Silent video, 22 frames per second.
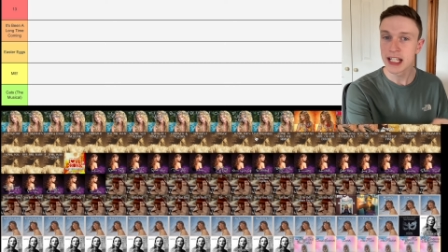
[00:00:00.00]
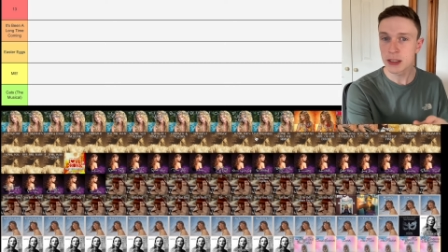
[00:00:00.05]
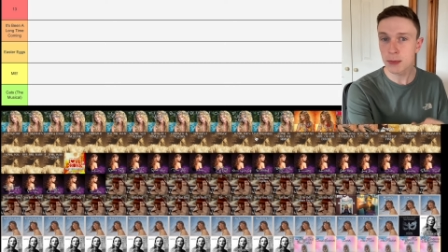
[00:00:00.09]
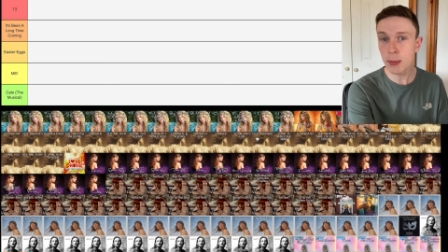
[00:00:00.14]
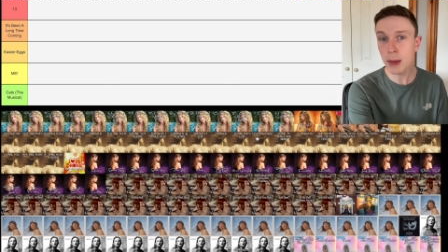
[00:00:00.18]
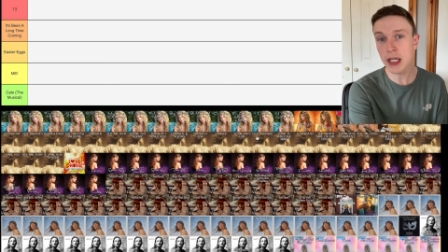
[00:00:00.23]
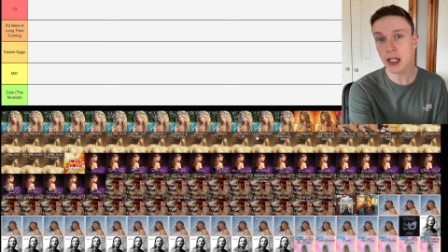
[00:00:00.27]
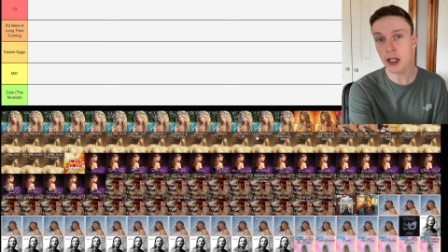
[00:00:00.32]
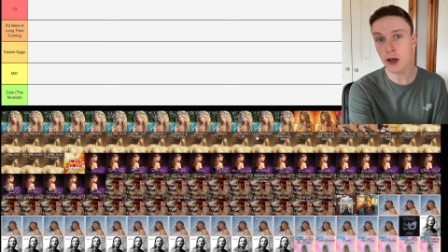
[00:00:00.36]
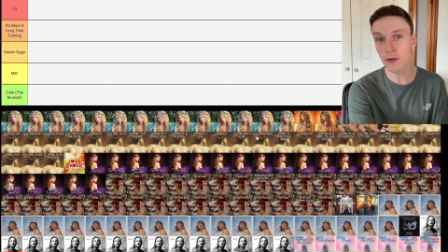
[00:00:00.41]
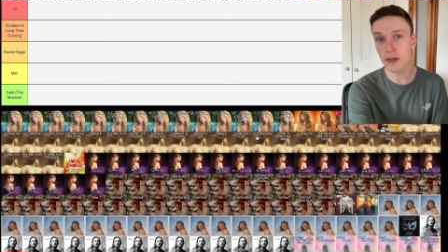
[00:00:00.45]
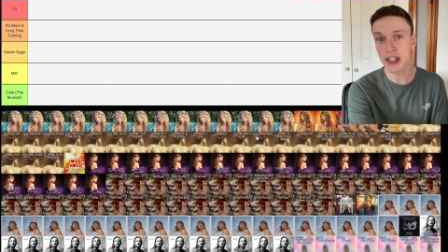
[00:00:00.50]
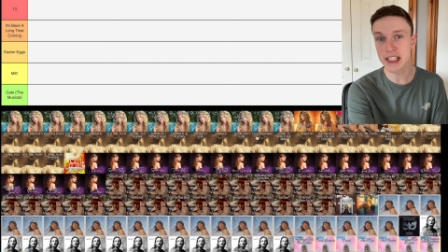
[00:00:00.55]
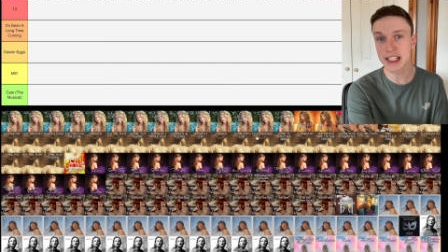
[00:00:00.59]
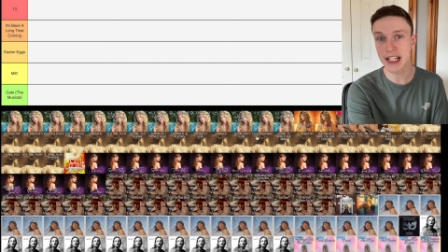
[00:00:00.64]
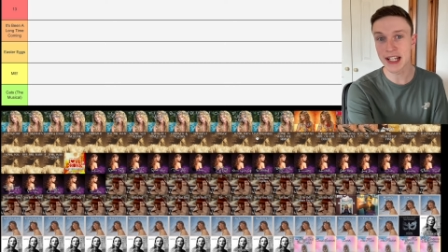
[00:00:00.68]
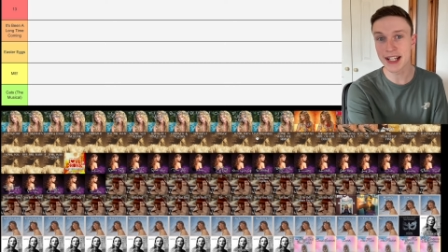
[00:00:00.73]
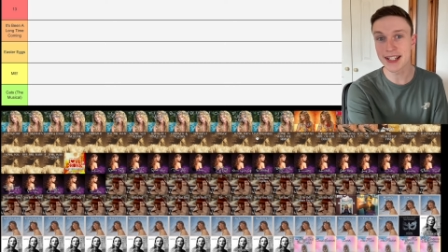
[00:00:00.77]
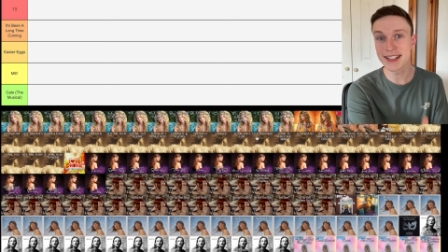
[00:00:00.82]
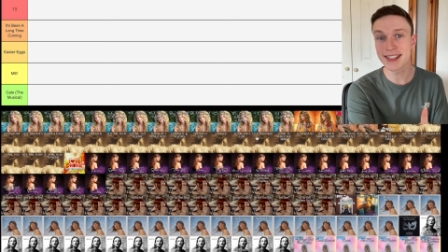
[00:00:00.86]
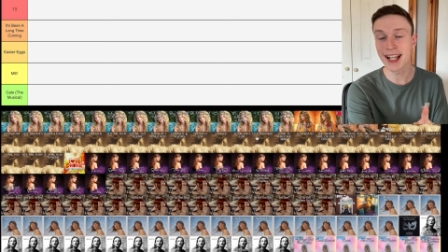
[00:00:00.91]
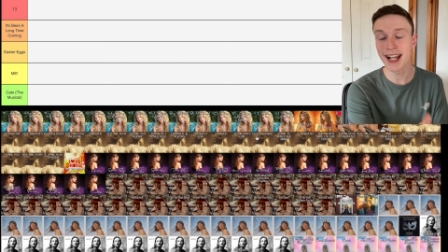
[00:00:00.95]
Speaking of the
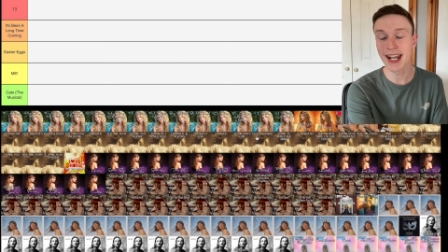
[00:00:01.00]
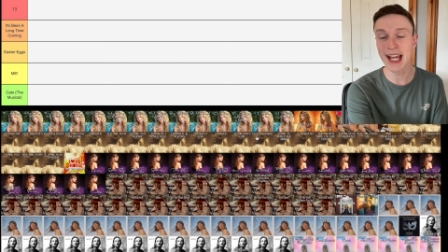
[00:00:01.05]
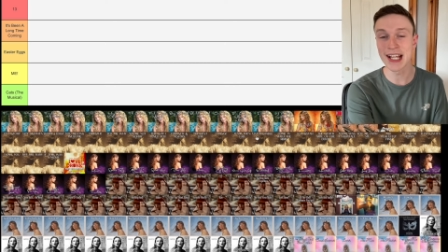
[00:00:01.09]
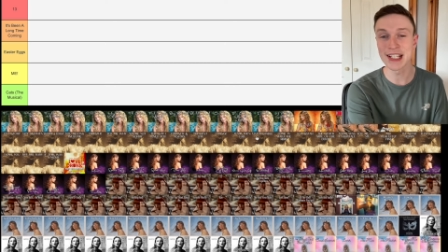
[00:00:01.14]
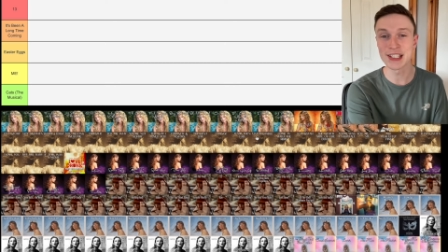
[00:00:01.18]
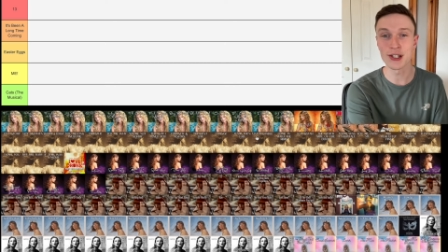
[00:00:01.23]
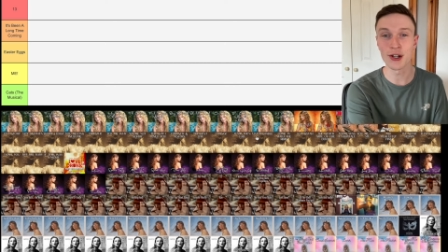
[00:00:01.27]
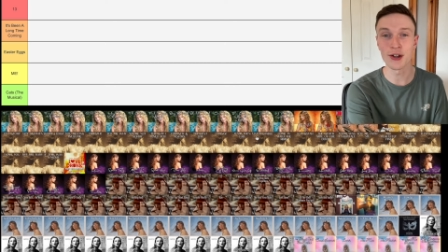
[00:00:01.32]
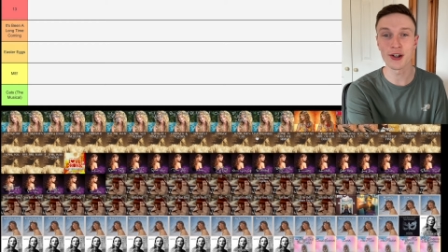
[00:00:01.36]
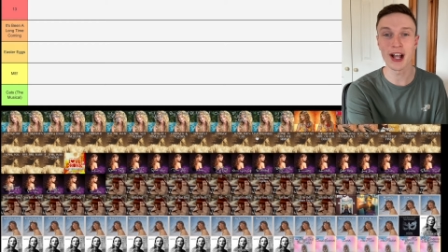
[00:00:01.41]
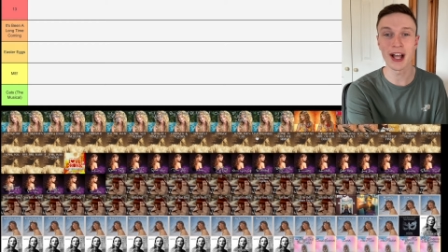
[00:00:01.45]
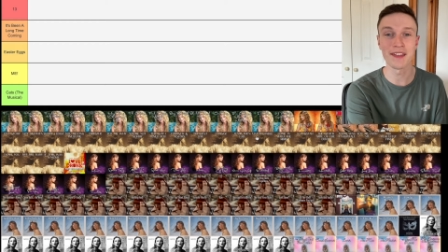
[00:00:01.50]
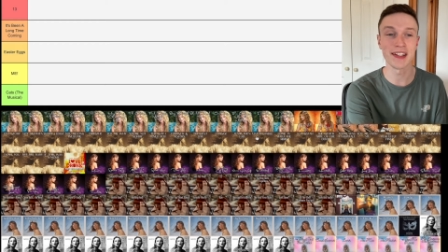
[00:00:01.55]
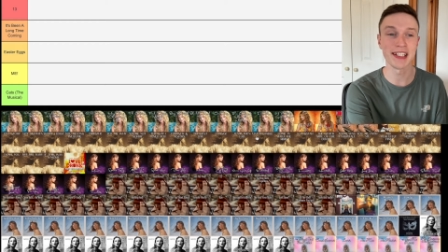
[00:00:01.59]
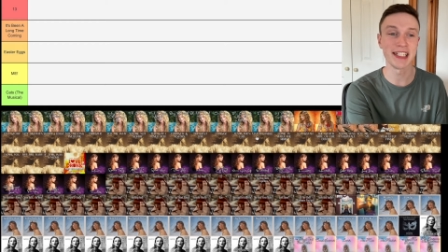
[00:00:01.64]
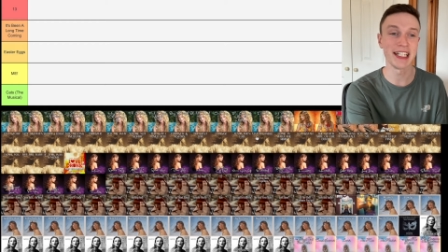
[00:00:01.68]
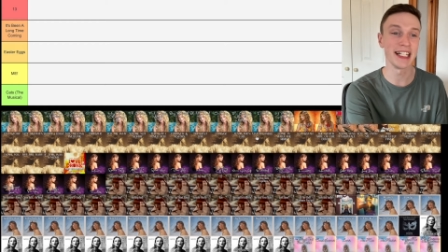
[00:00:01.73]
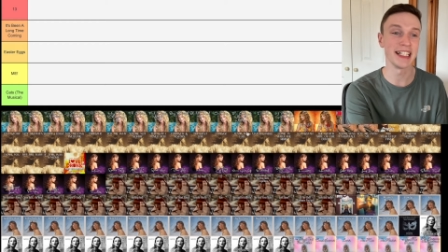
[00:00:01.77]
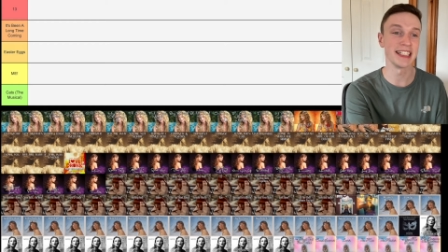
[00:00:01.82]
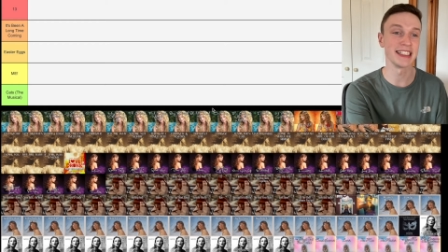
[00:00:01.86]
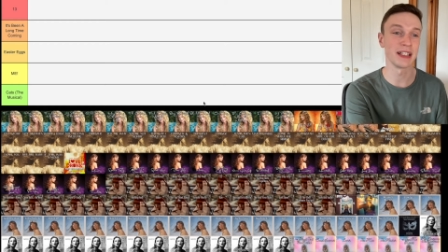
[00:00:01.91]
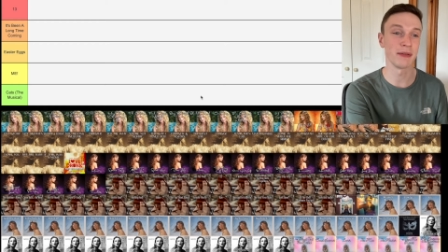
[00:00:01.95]
tiers, let's look at the
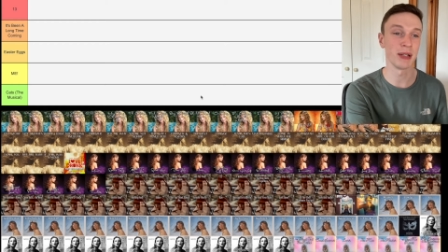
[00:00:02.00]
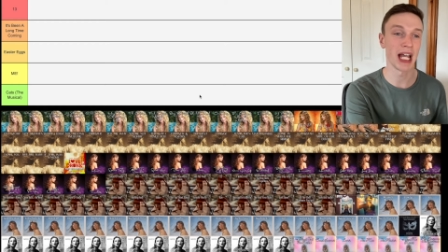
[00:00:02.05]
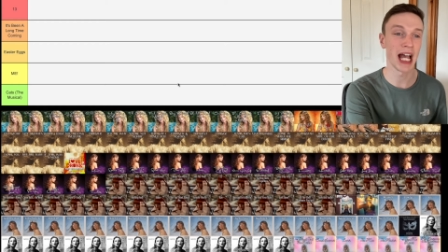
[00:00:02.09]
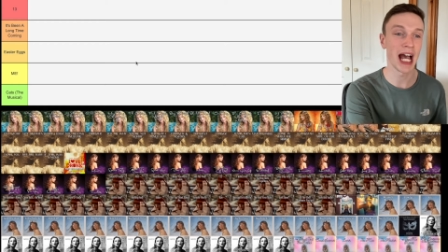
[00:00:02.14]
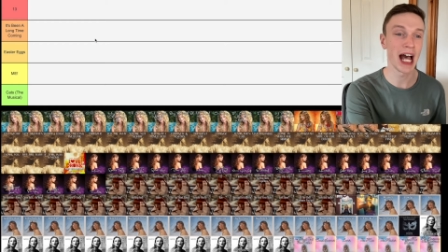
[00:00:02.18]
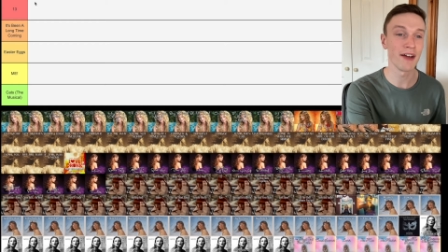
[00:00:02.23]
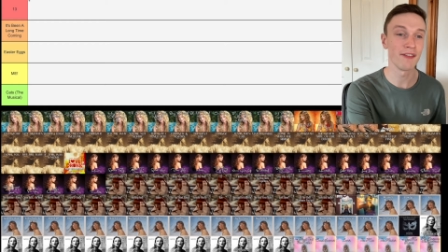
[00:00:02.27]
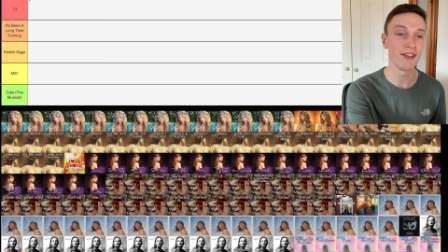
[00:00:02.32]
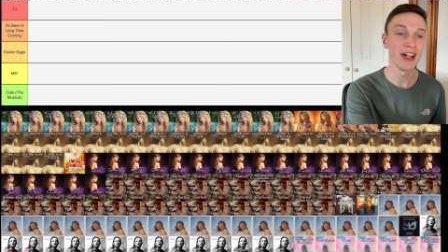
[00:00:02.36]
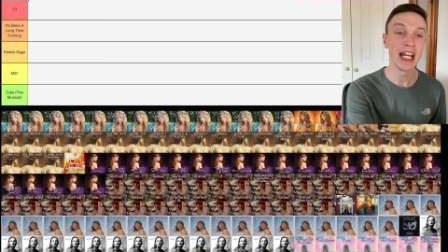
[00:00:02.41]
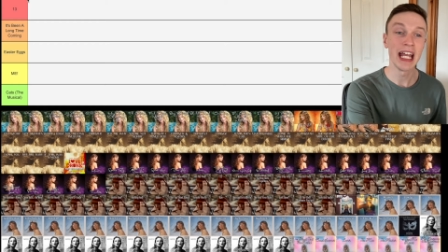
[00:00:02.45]
tiers that we have.